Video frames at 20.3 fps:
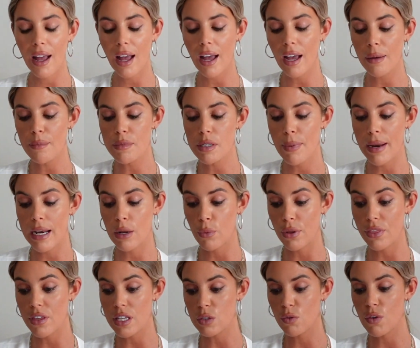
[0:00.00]
um, depending
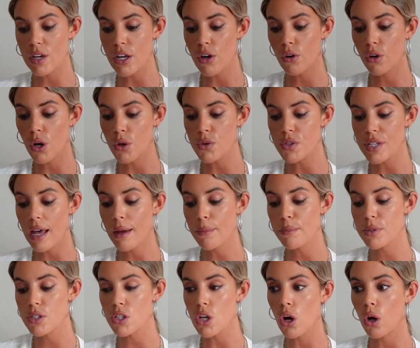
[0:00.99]
when this video goes
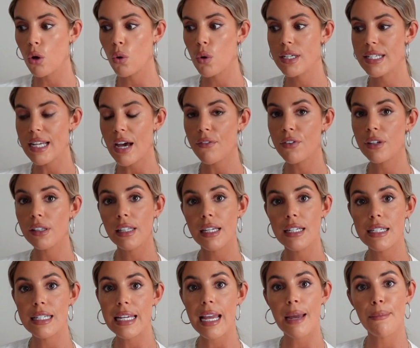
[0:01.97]
up. So definitely
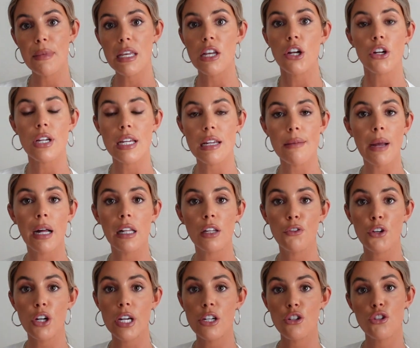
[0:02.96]
DM me your email
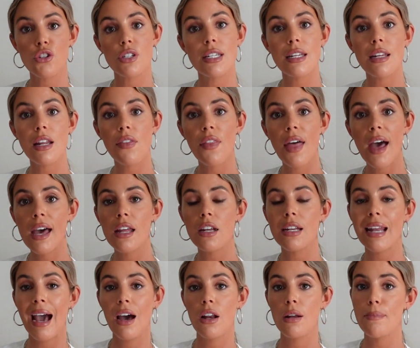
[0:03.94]
if you're interested in that
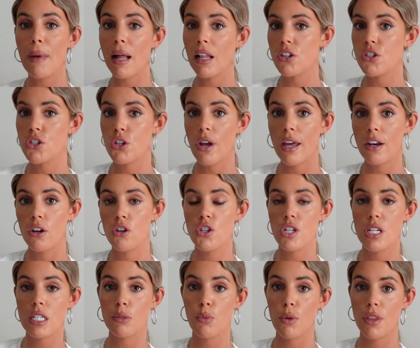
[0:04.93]
and how to balance your
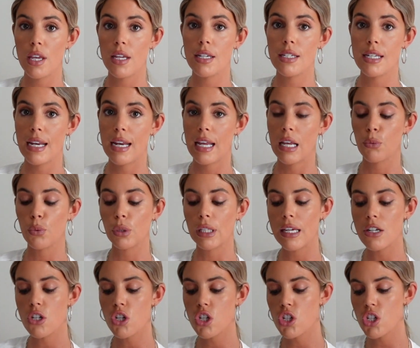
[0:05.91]
energies within dating and
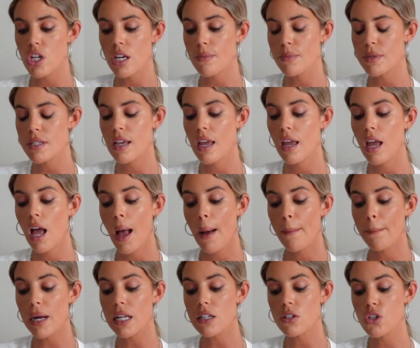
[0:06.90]
relationships.
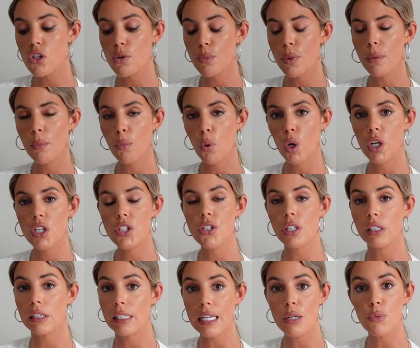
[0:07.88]
But super important
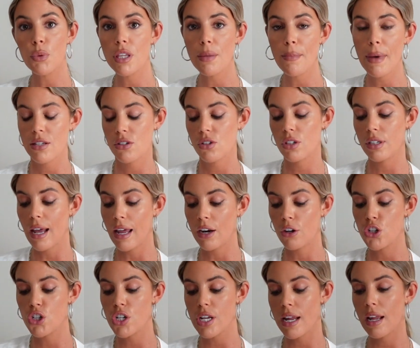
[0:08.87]
to lead with the masculine
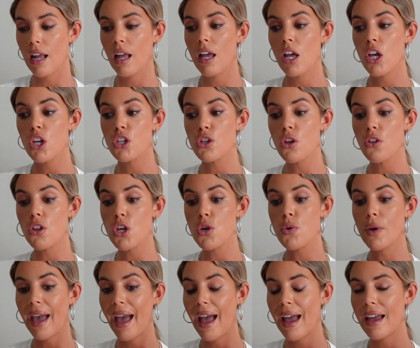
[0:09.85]
energy so that you
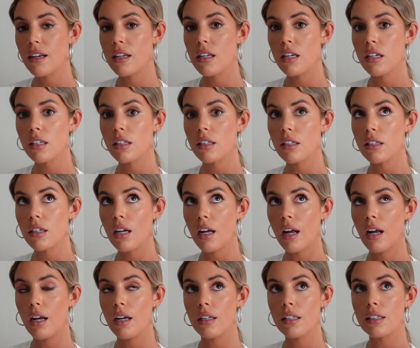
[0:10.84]
can
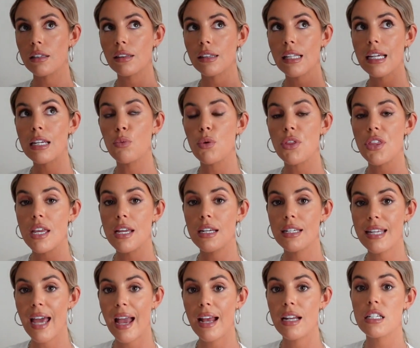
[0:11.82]
uh, lead with the
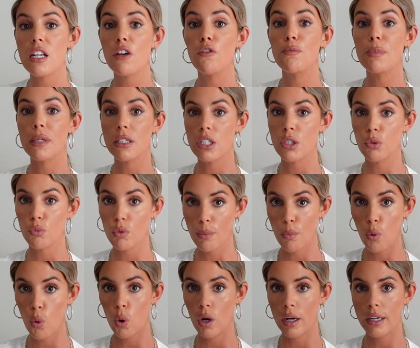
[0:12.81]
intent of building
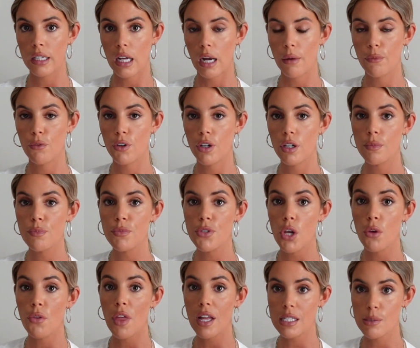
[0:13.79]
rapport and comfort.
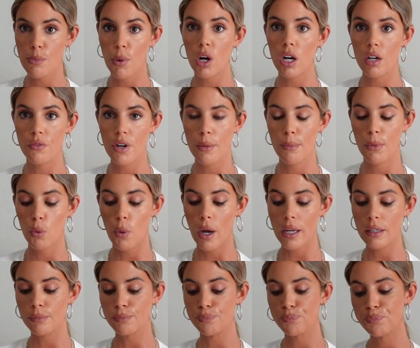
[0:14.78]
So that's part of number
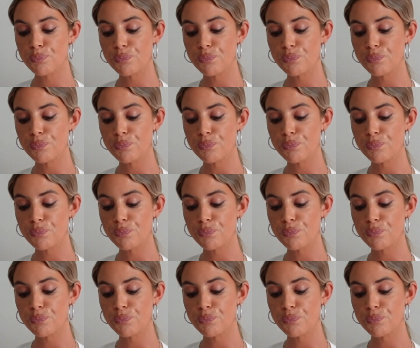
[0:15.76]
one.